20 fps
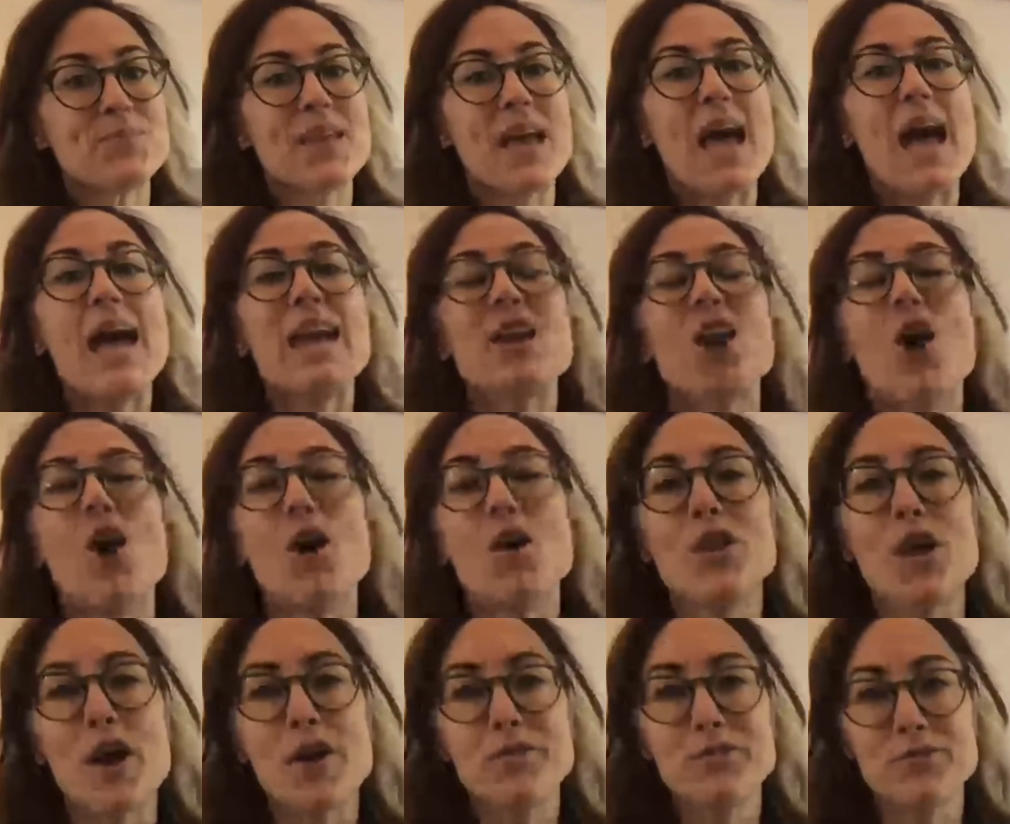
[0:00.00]
and all
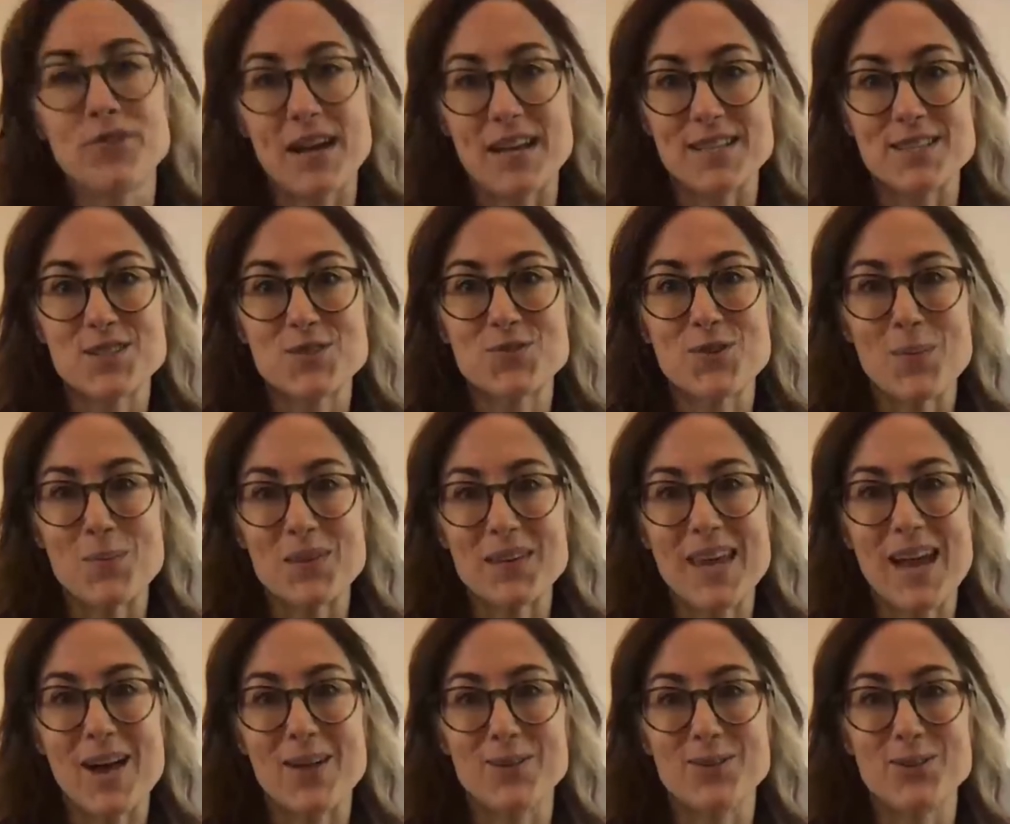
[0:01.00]
our friends from the
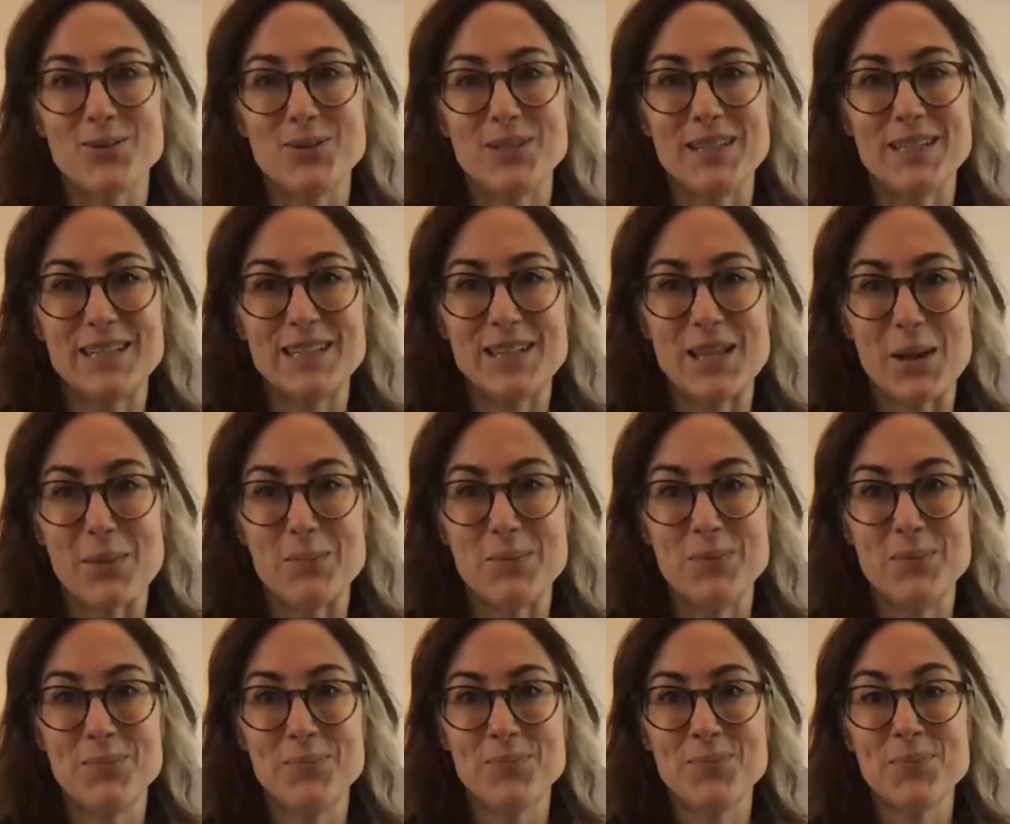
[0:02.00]
Caledonian Club
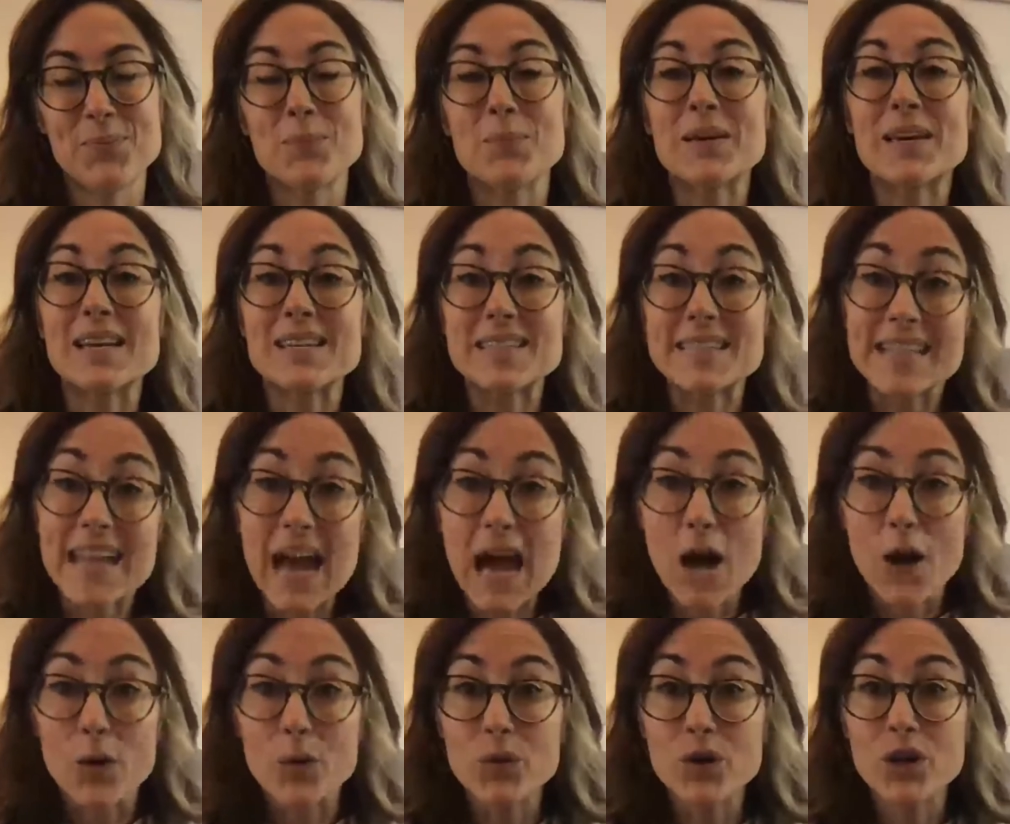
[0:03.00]
because
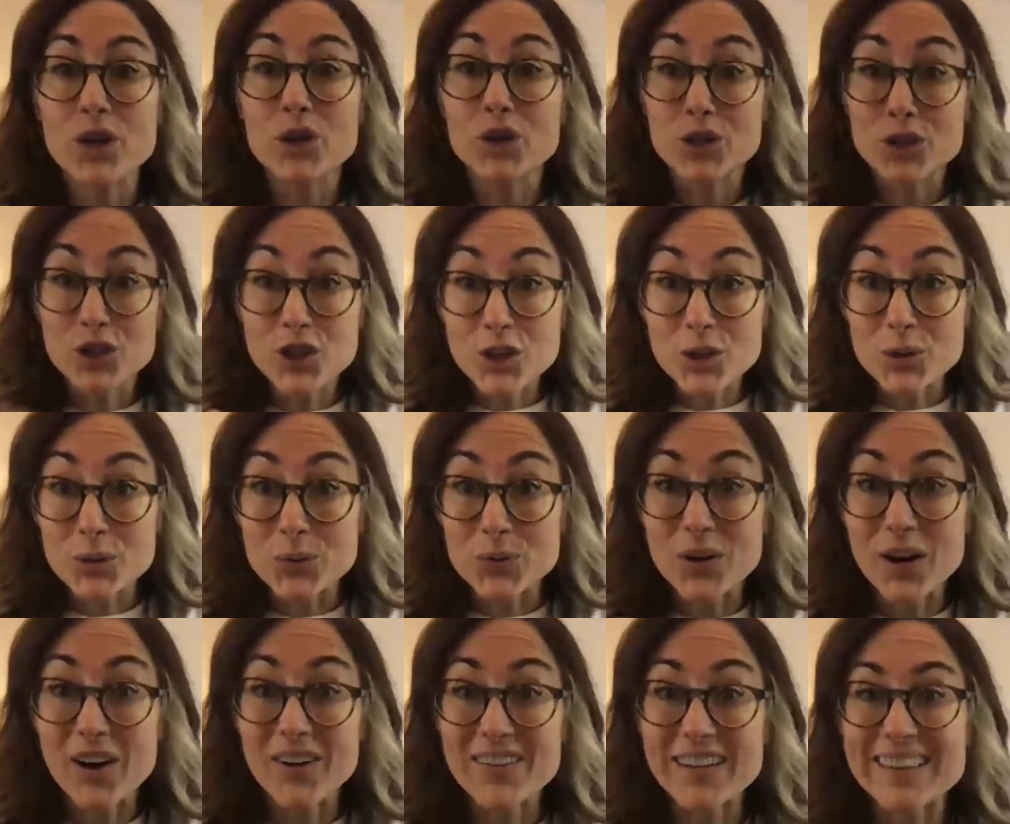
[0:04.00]
now you
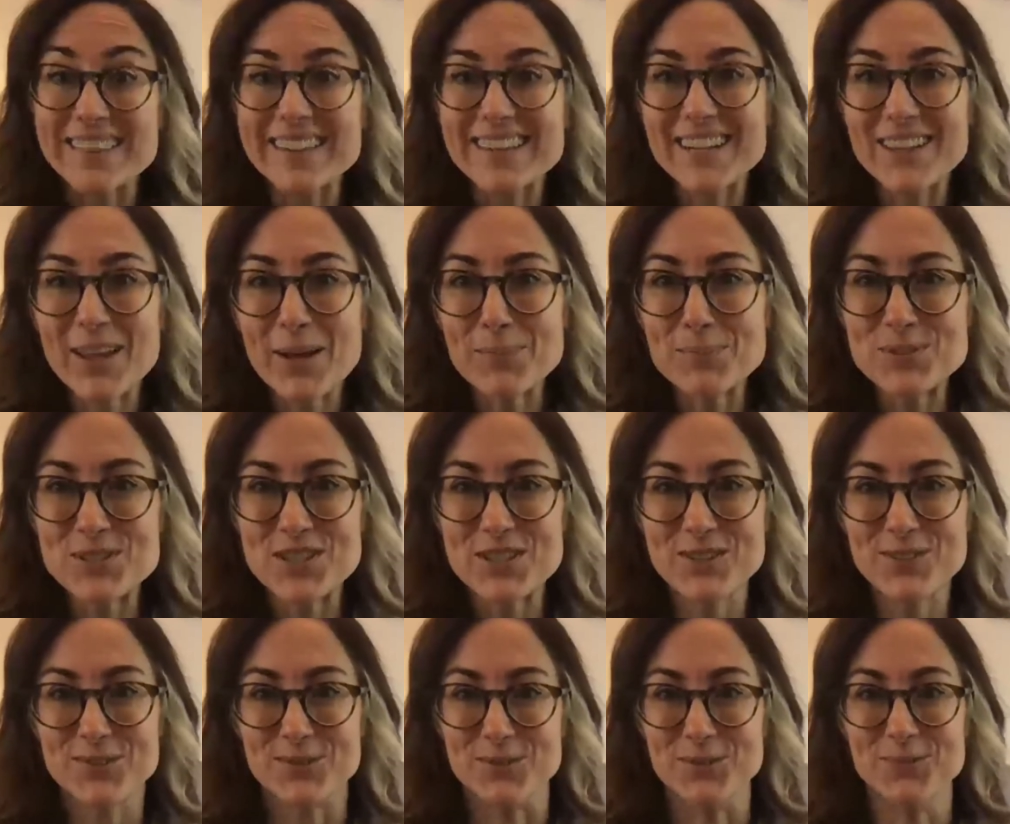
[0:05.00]
are in the club
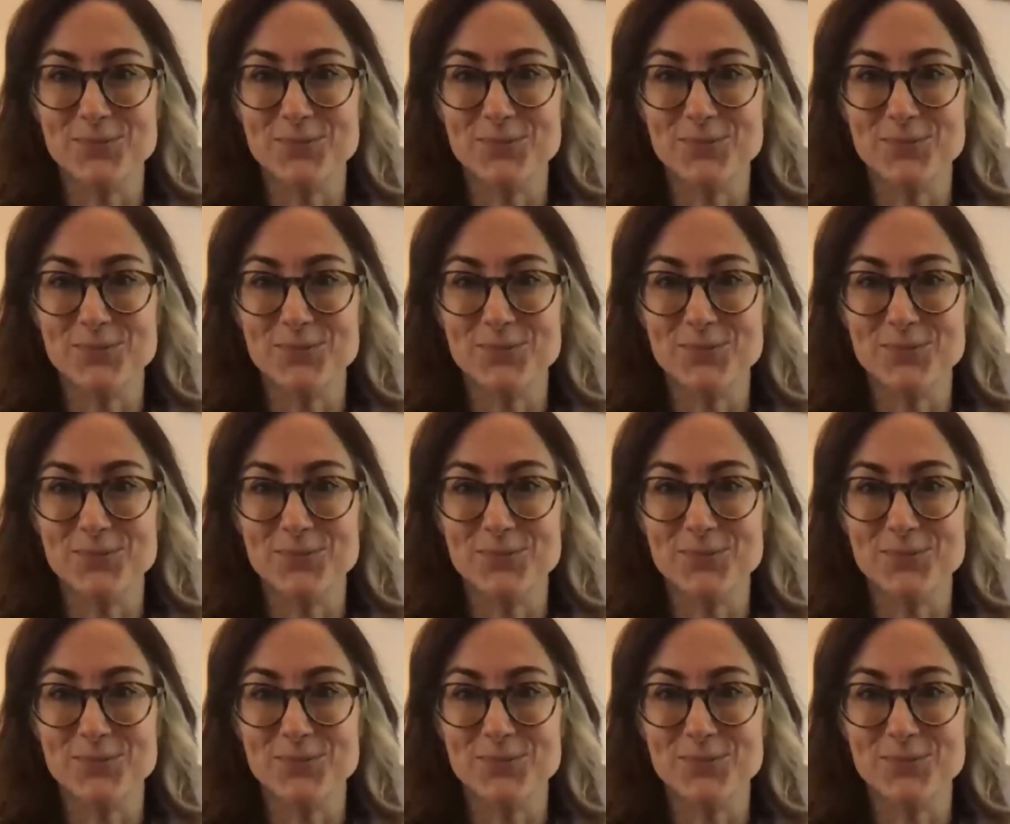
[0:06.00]
too.